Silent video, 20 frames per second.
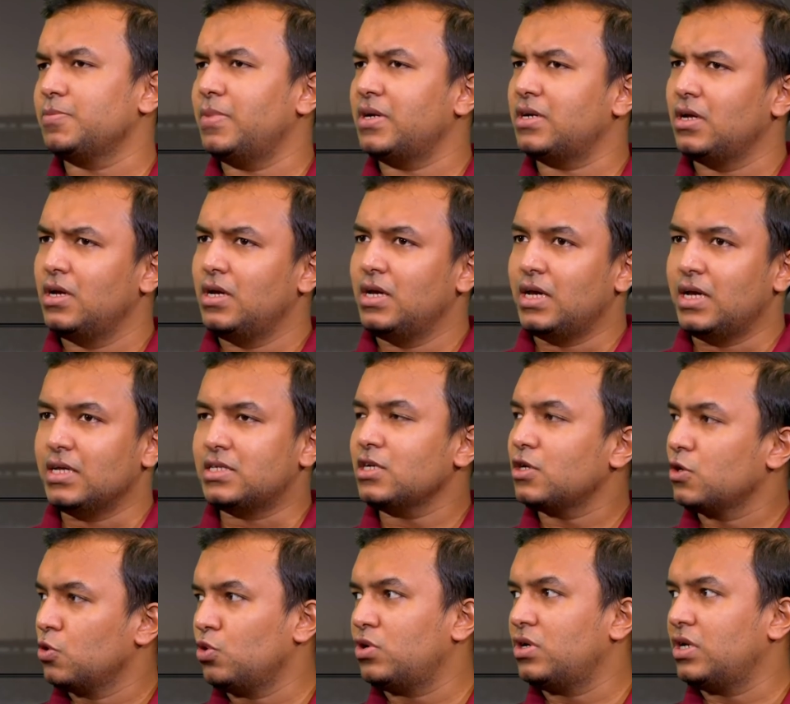But it's a
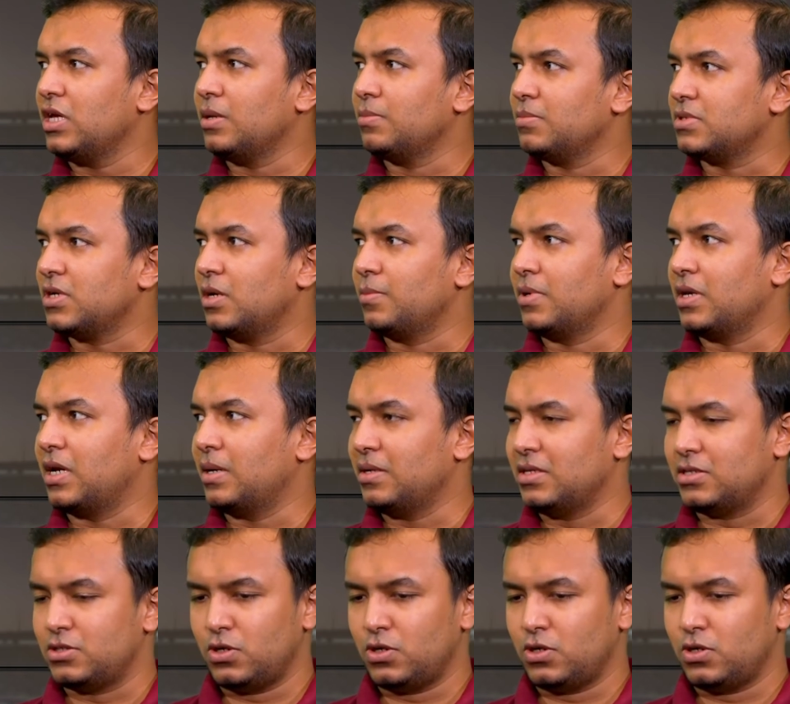good team, Samir. Mm.